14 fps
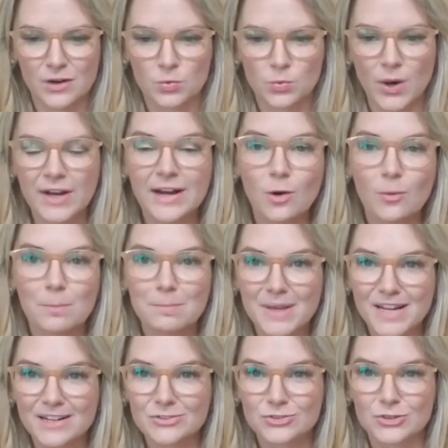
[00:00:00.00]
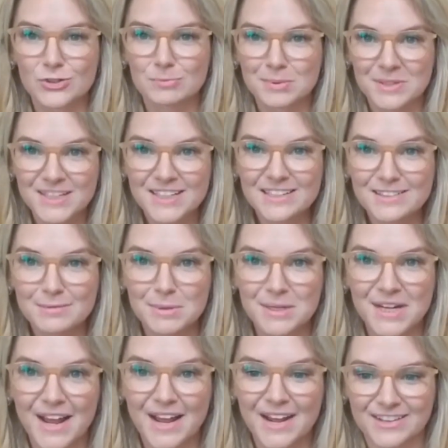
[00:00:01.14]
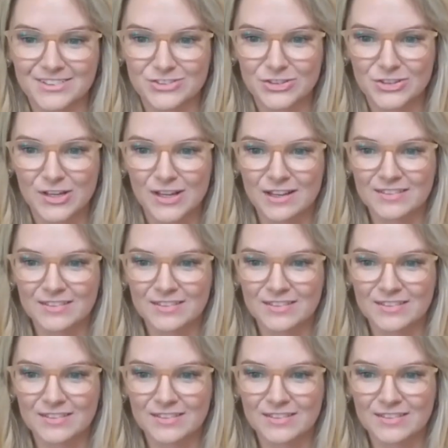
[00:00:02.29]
Right now, meetings are completely bananas.